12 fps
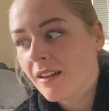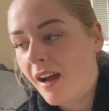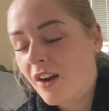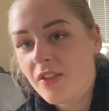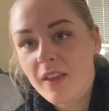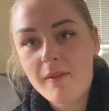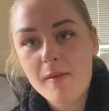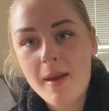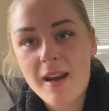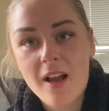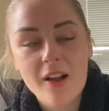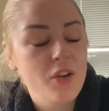I don't think we
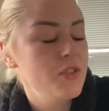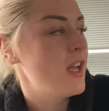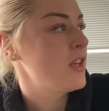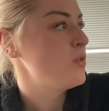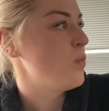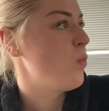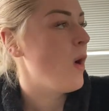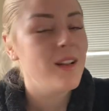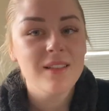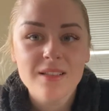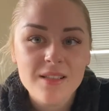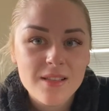made eye contact
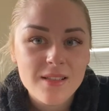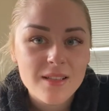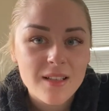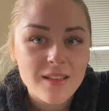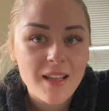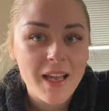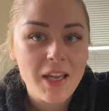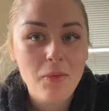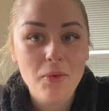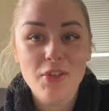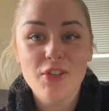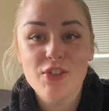once. Like it
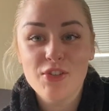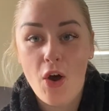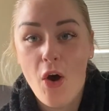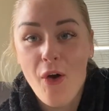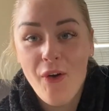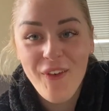was so